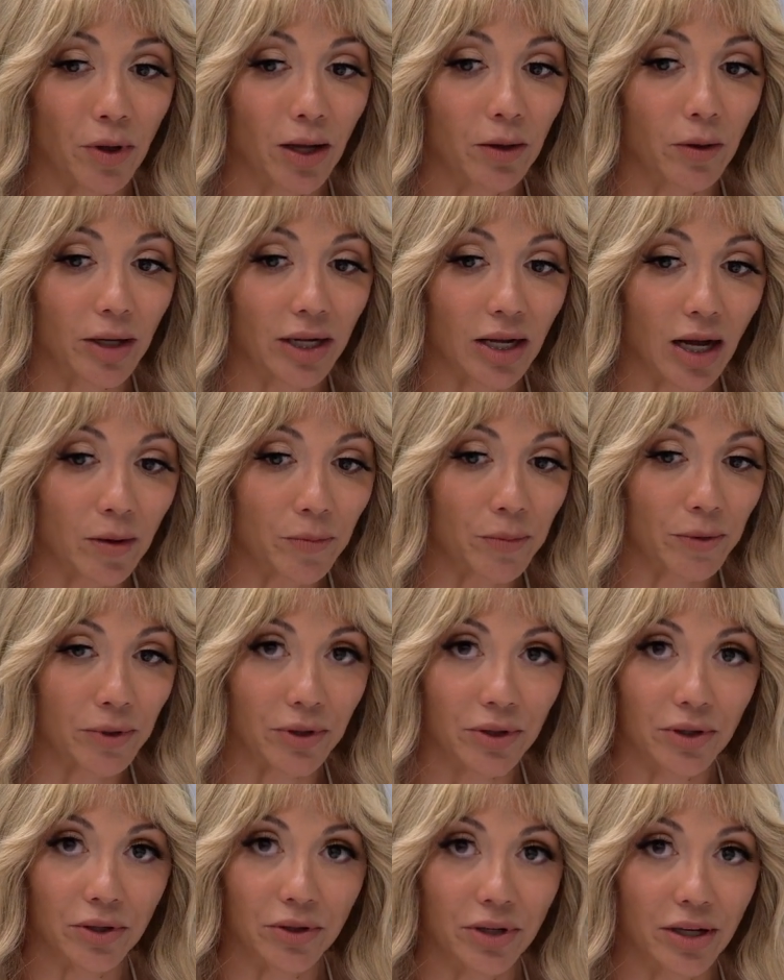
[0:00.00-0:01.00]
I wake up
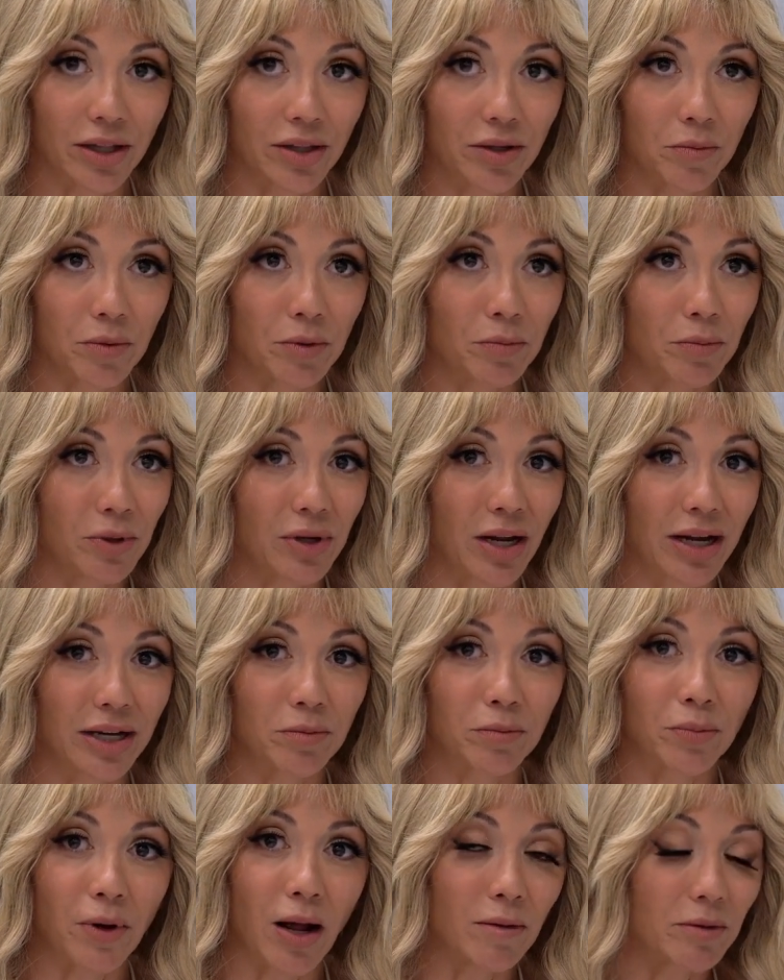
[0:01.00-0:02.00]
earlier than other people, and I
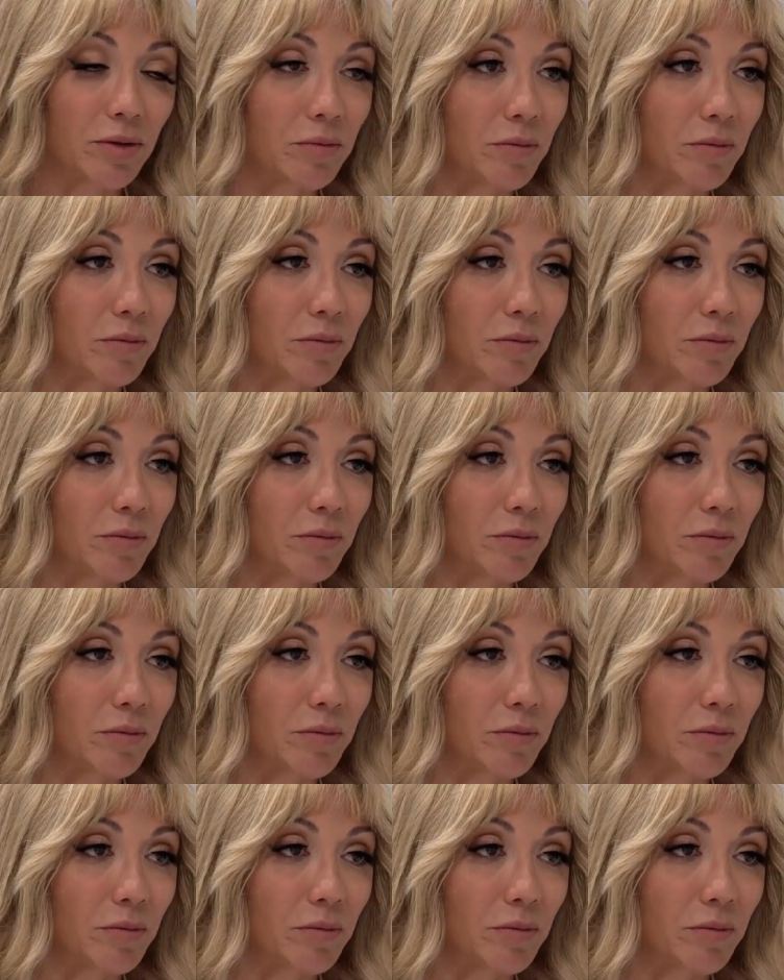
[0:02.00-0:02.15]
can probably